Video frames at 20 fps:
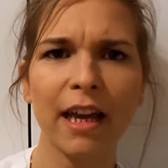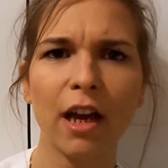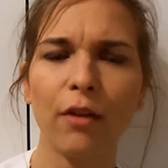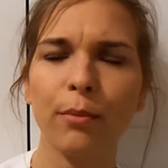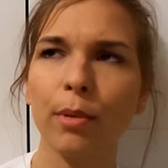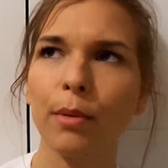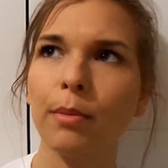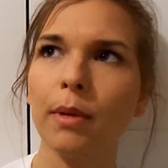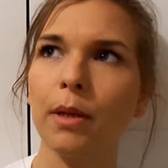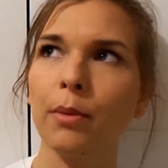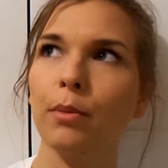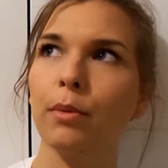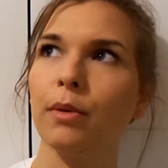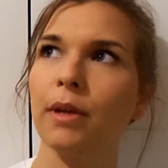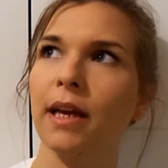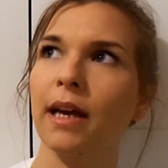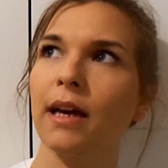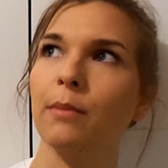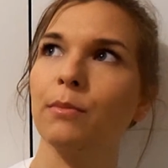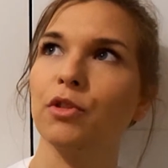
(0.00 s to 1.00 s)
I've probably worn
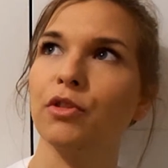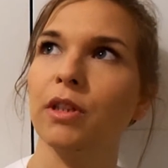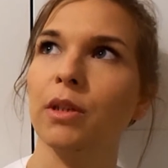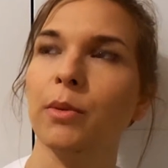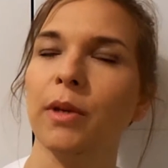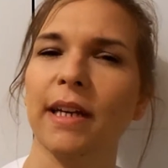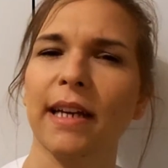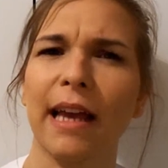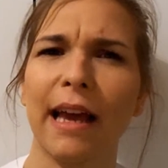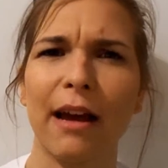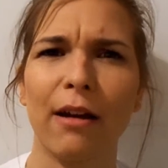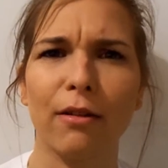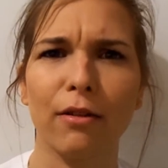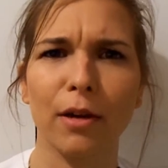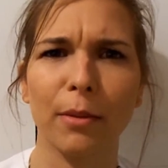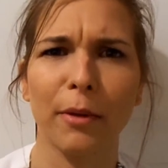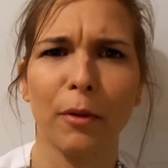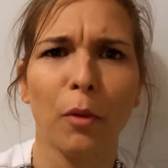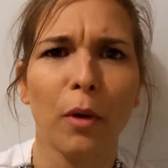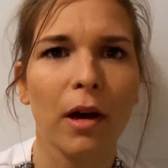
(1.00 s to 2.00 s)
it. I'm trying to work out how long
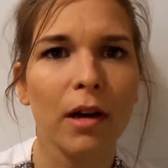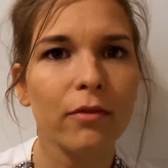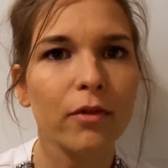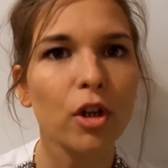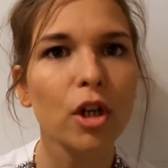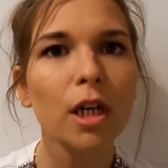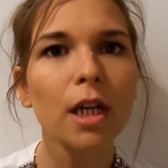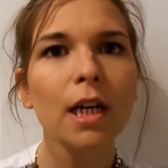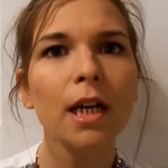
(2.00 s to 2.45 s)
that worked for.